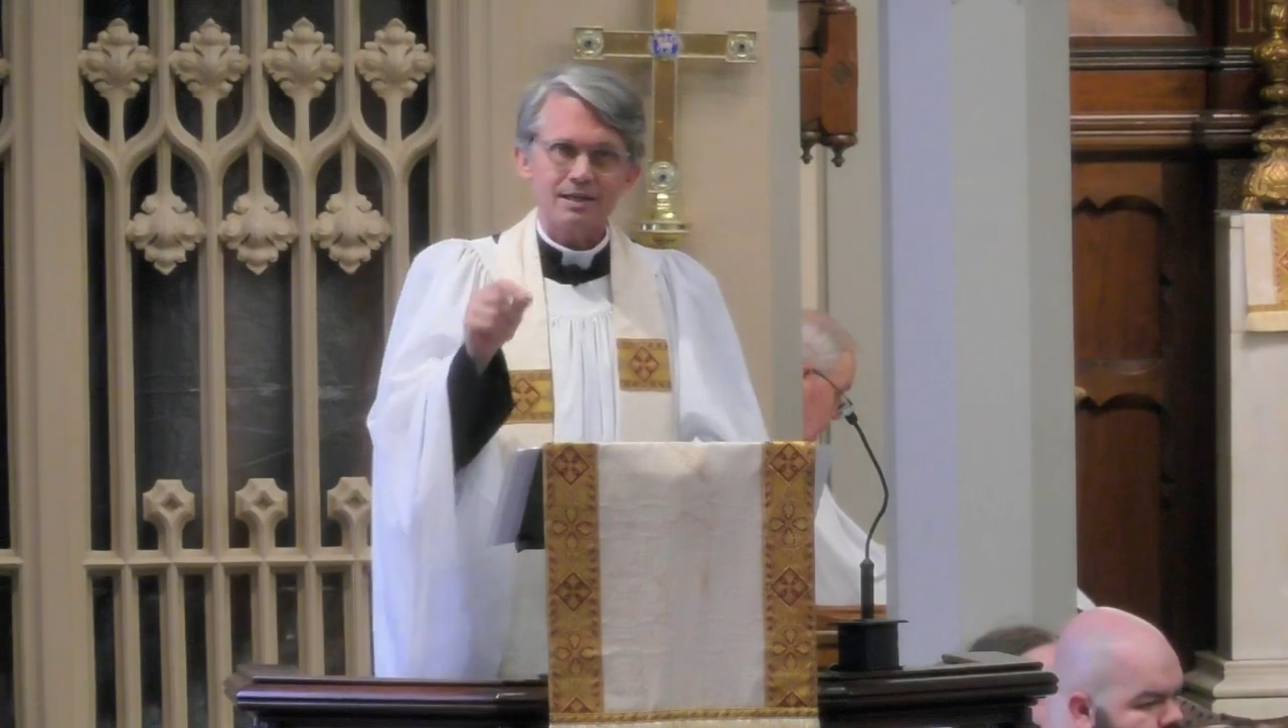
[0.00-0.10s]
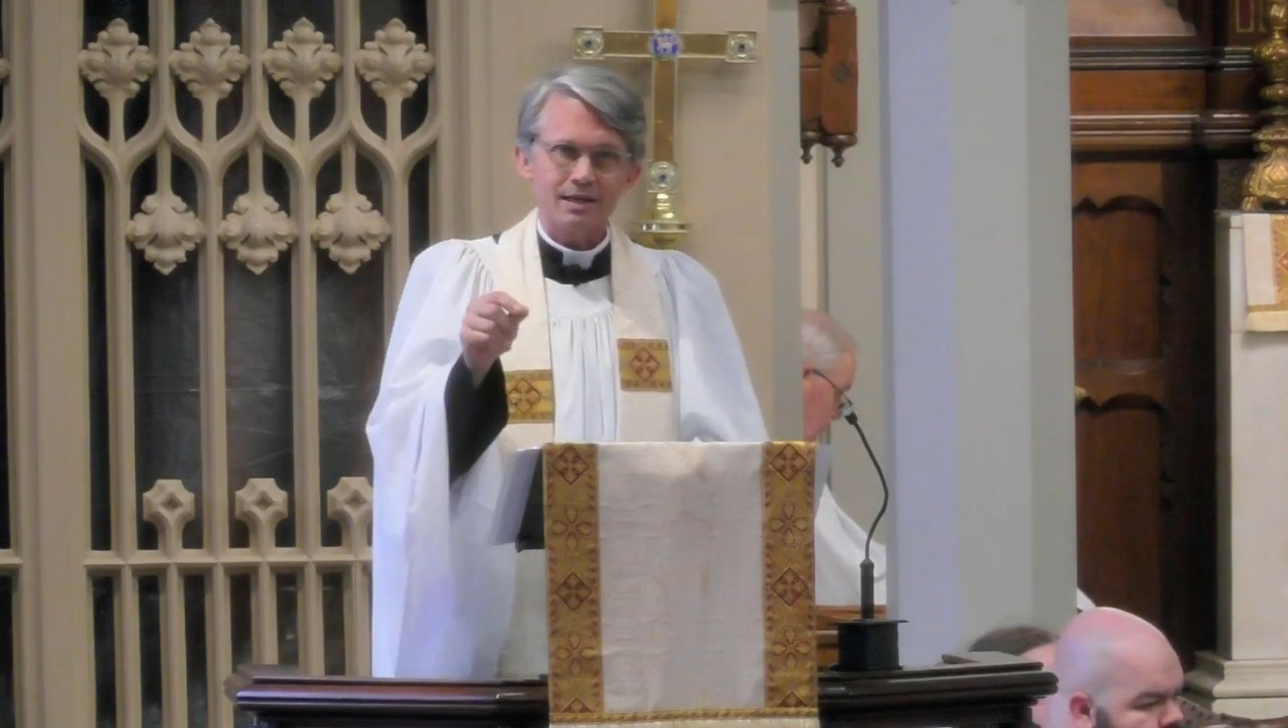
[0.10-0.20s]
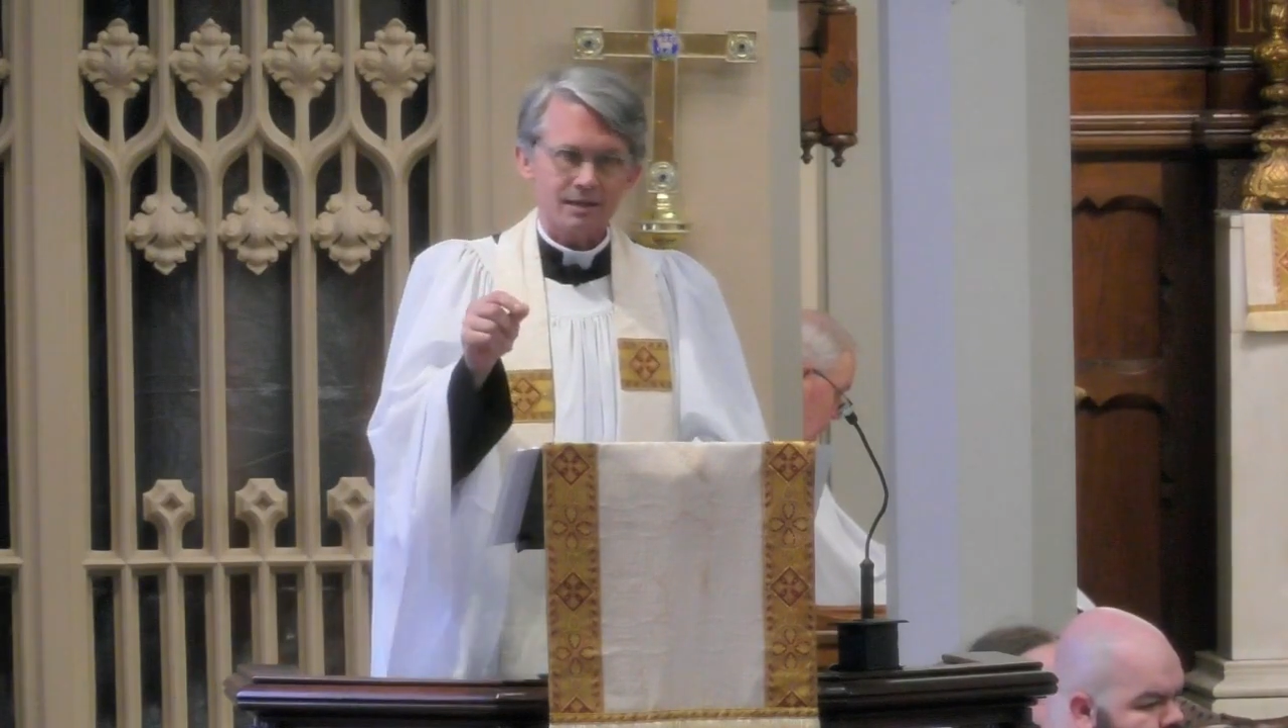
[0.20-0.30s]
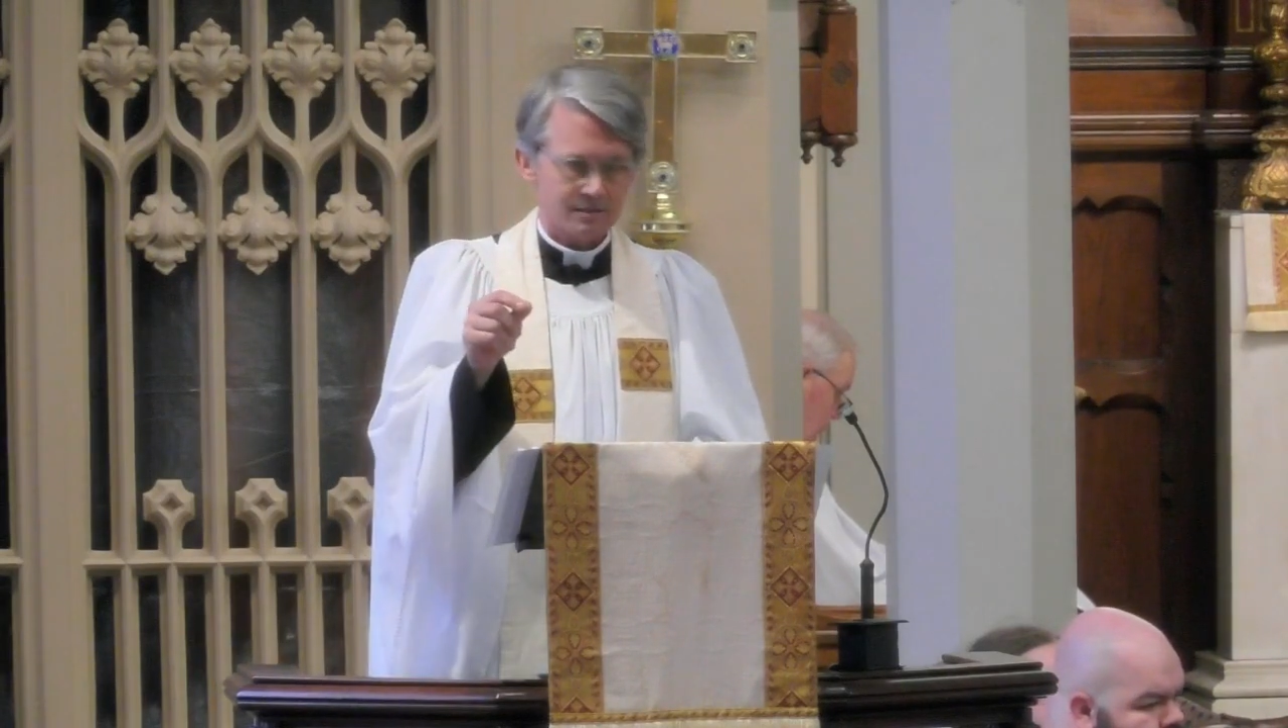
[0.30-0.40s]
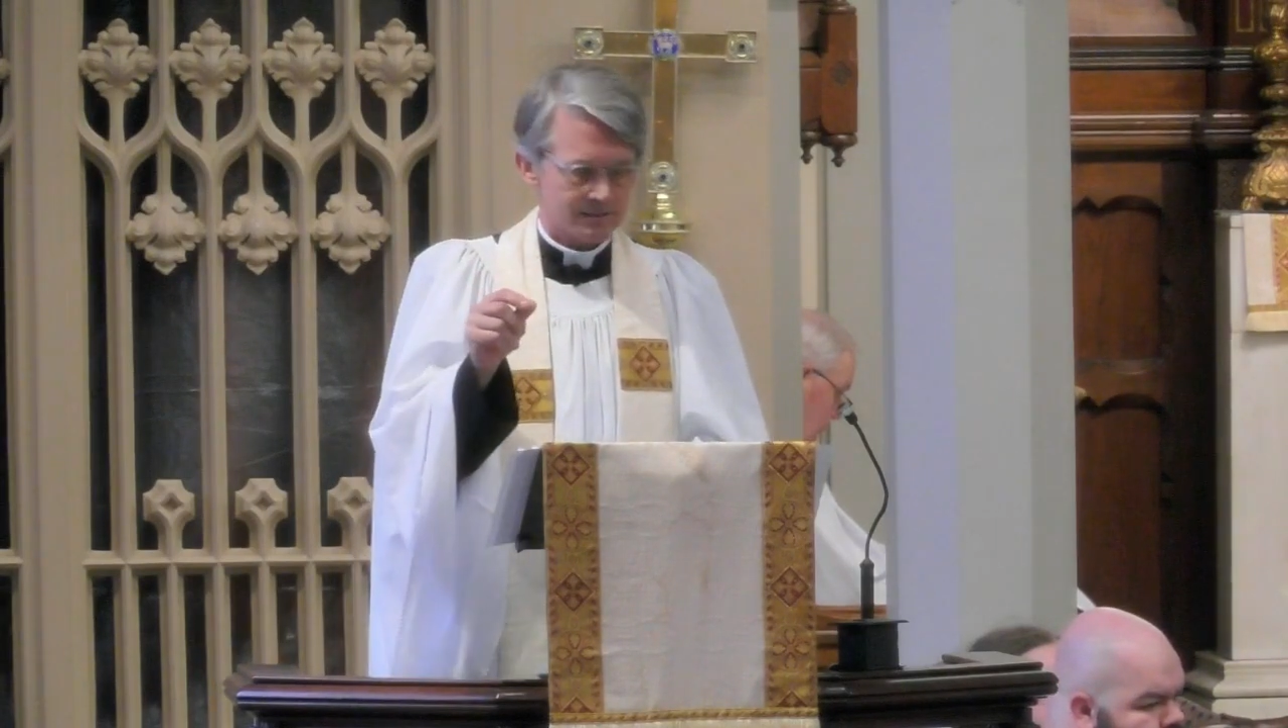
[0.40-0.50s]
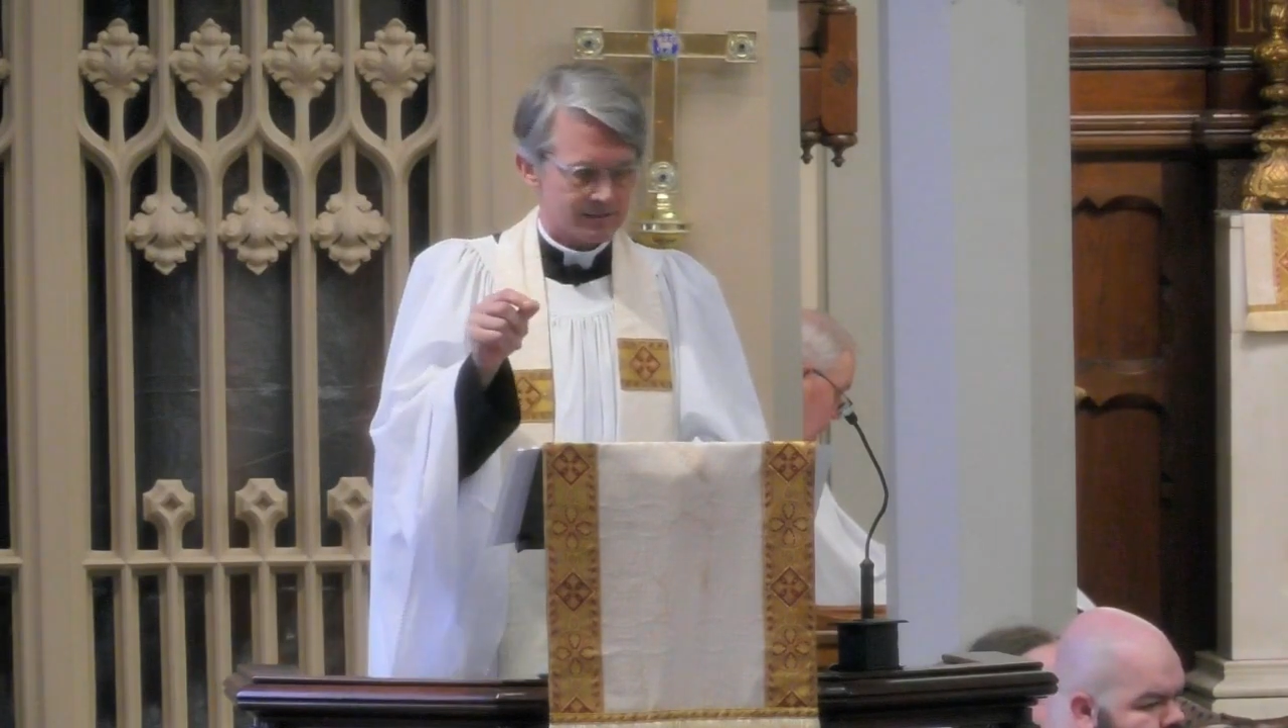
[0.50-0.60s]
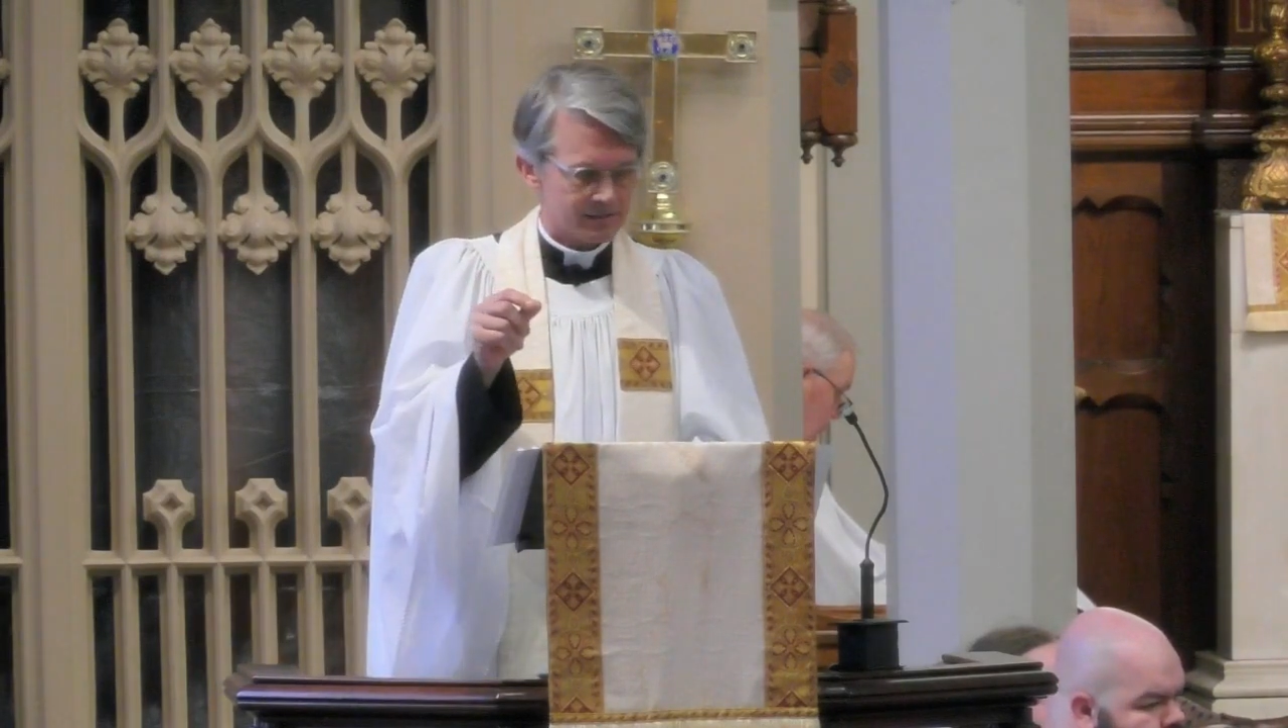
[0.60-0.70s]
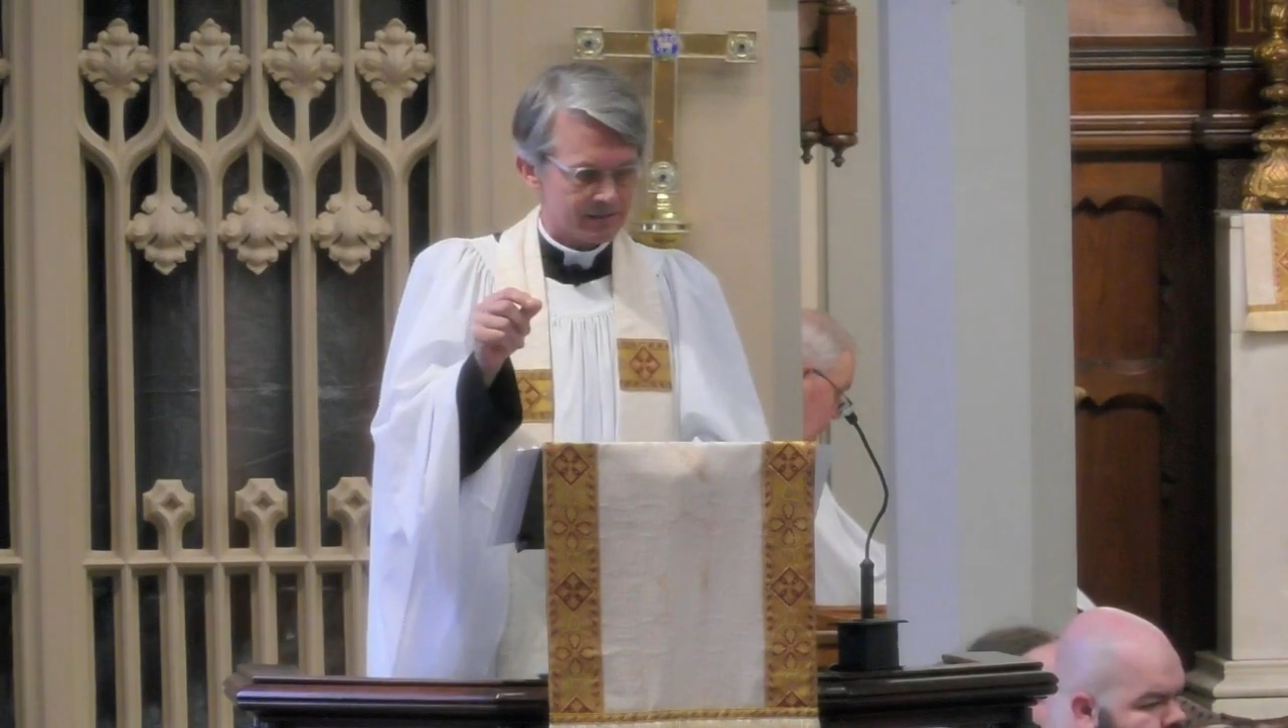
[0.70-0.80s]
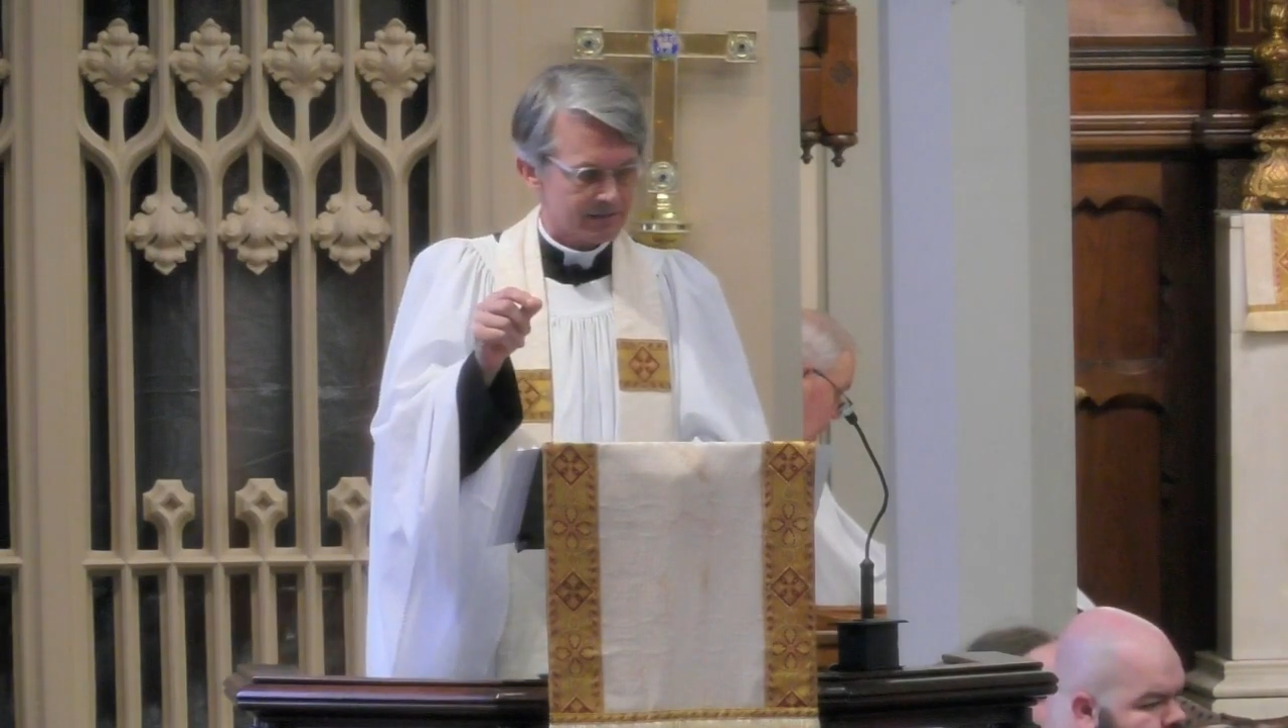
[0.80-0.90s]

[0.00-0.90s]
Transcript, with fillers: is.